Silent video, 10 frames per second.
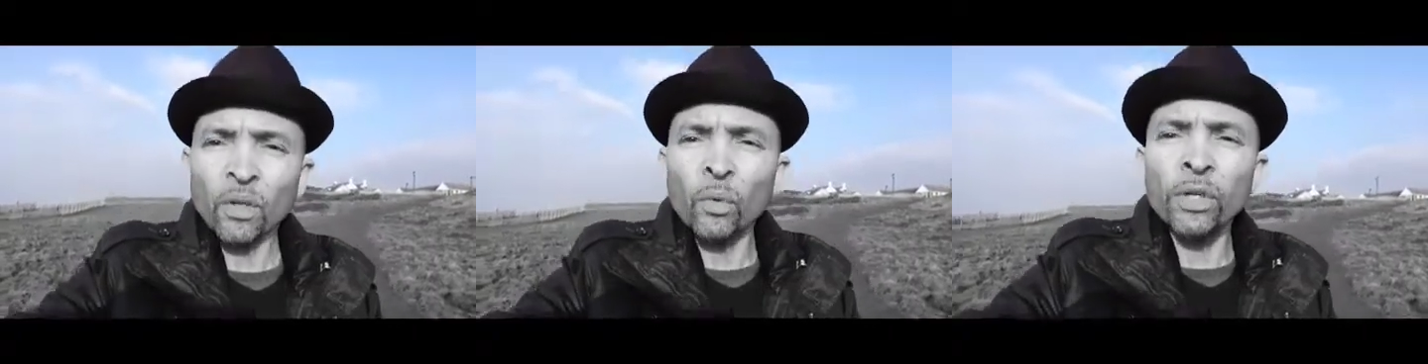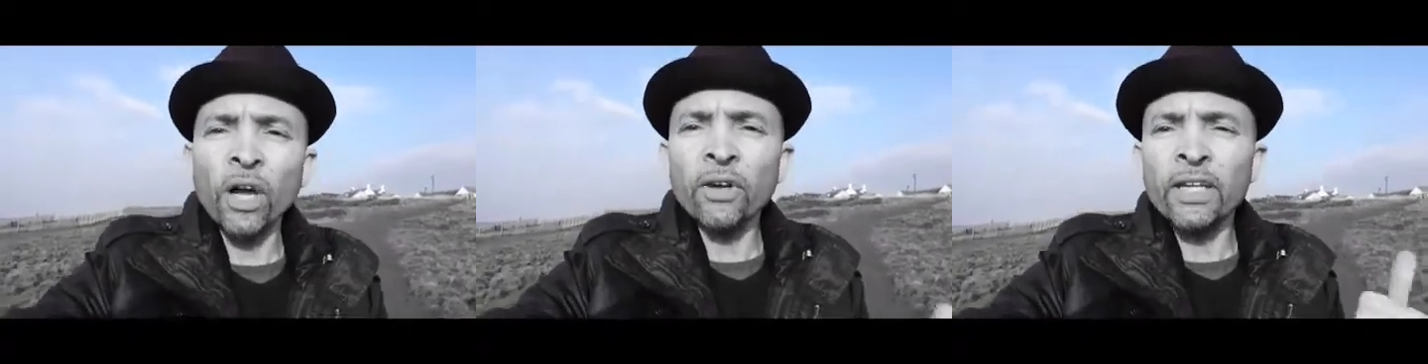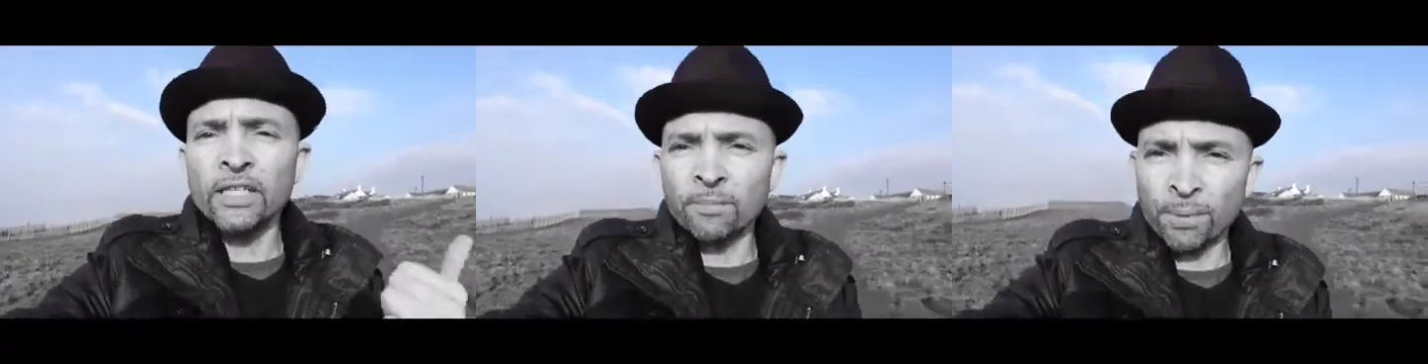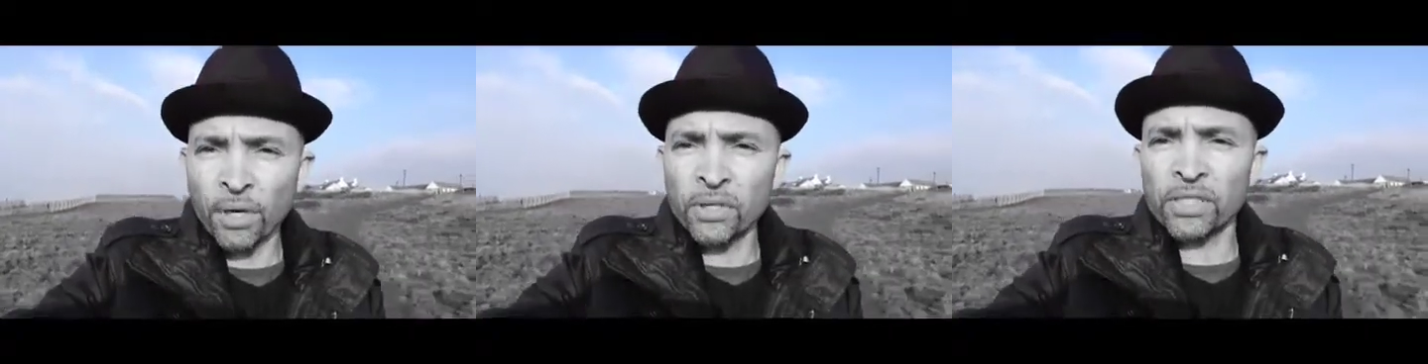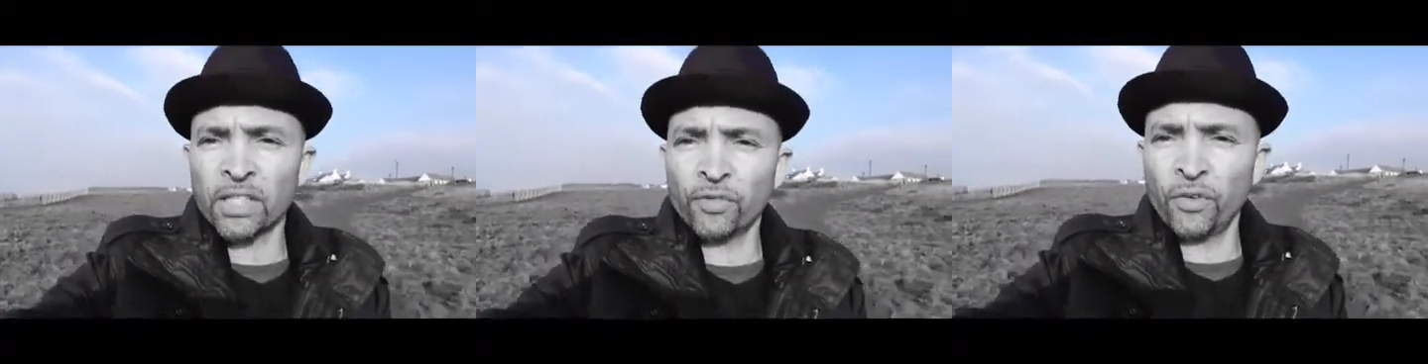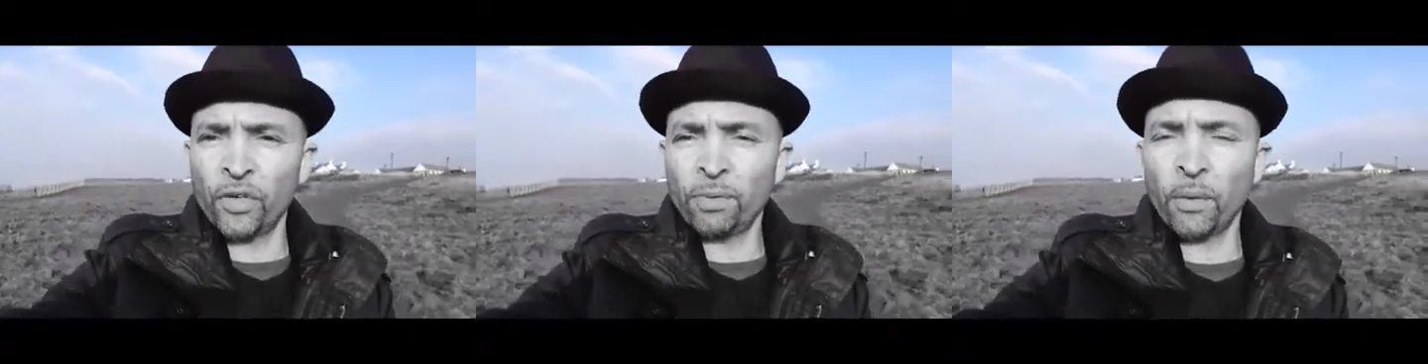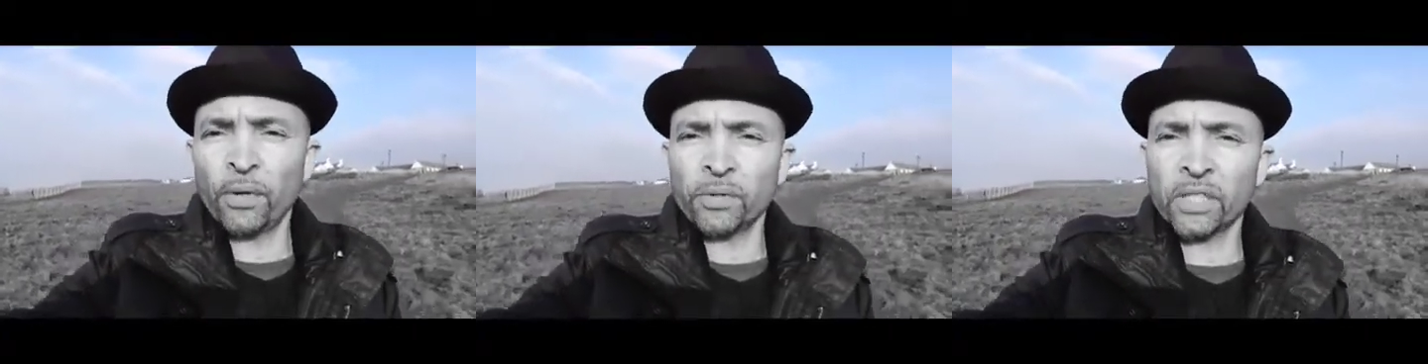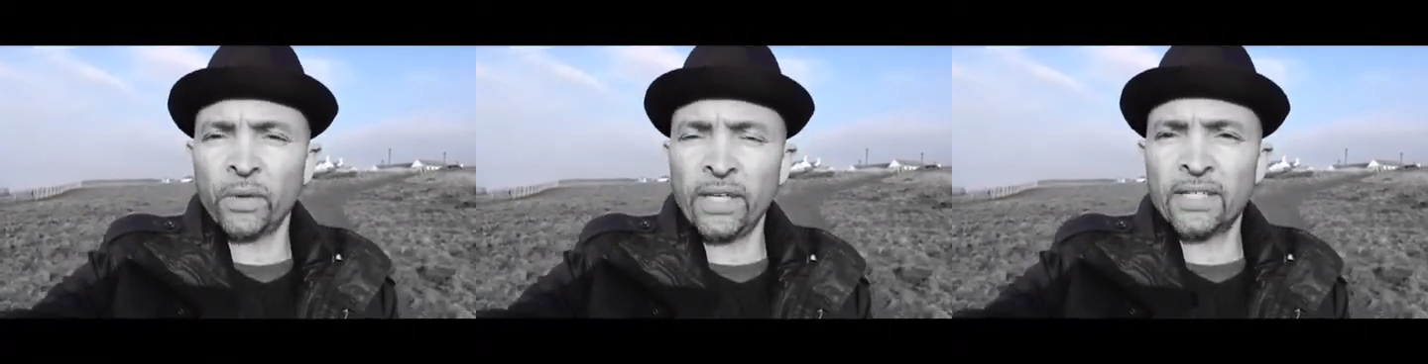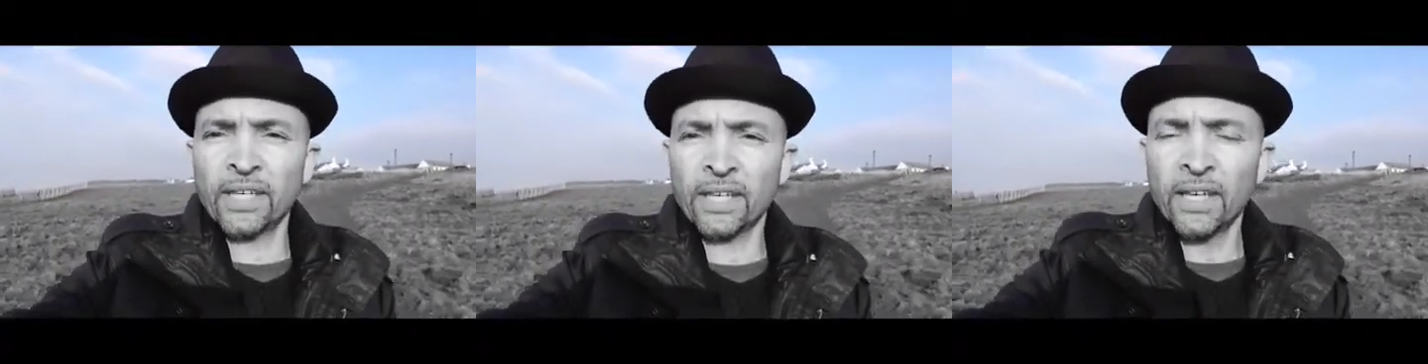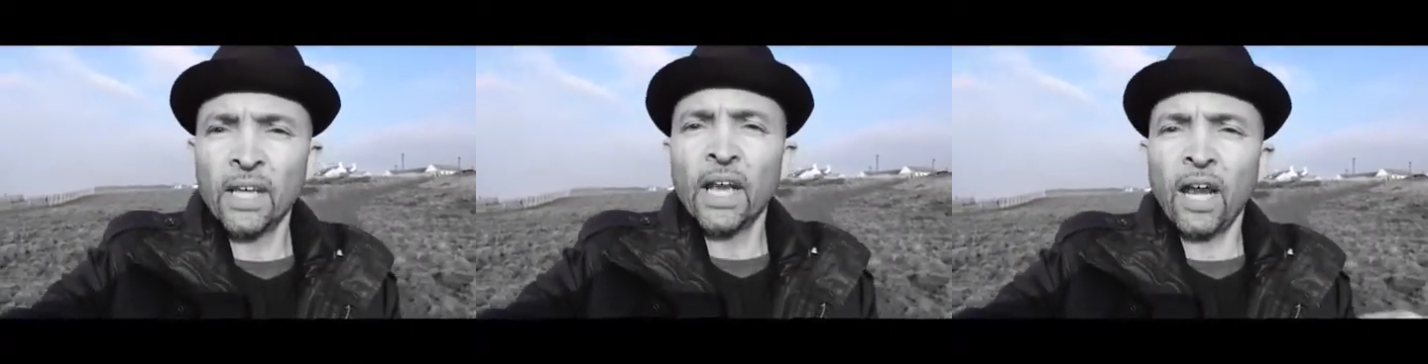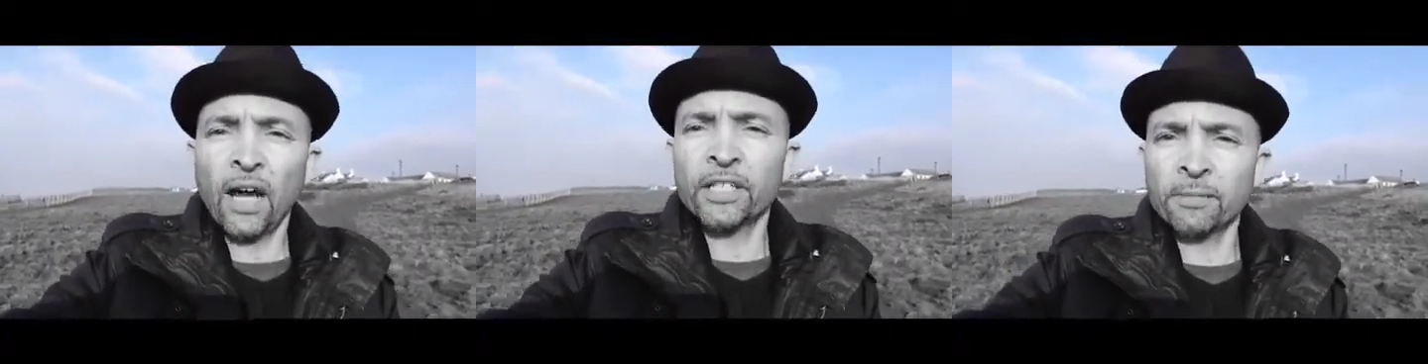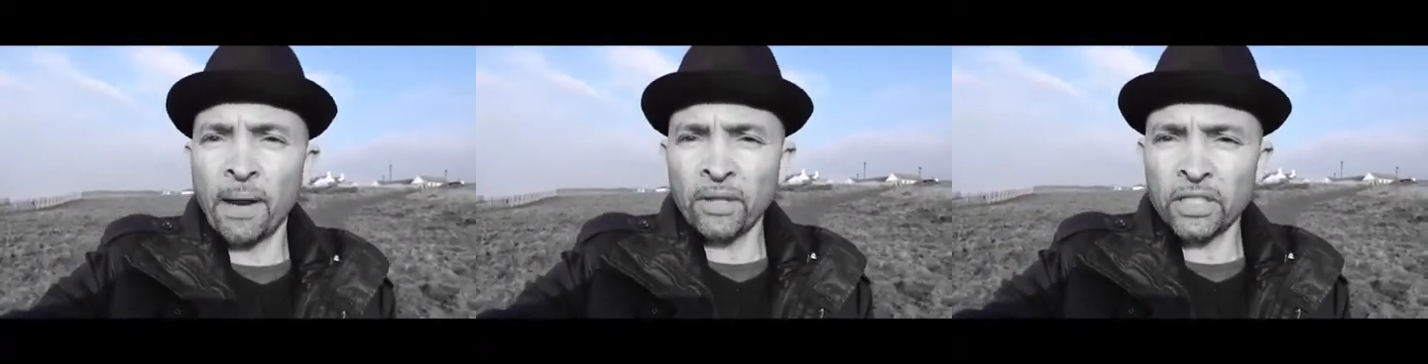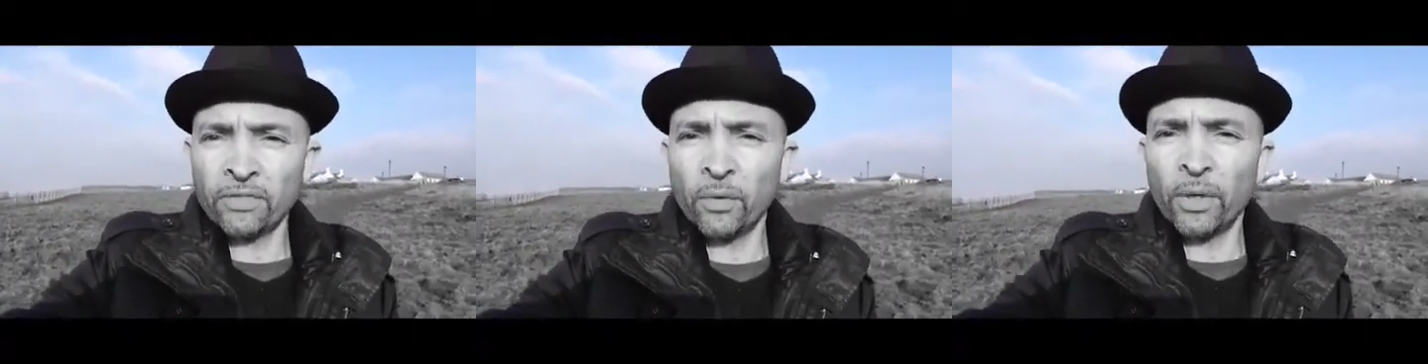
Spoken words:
We're not only eating processed food, but we're also eating large amounts of it.